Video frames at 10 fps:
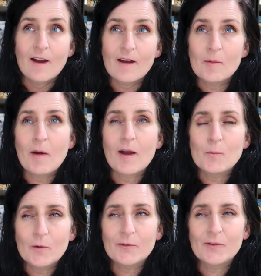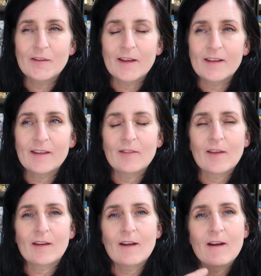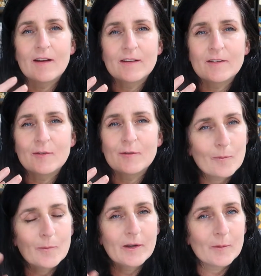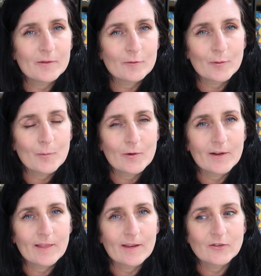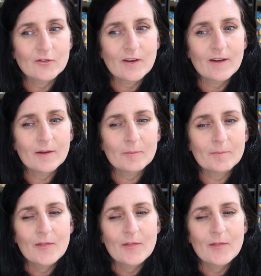I will say that kind of when I went for a walk at lunchtime,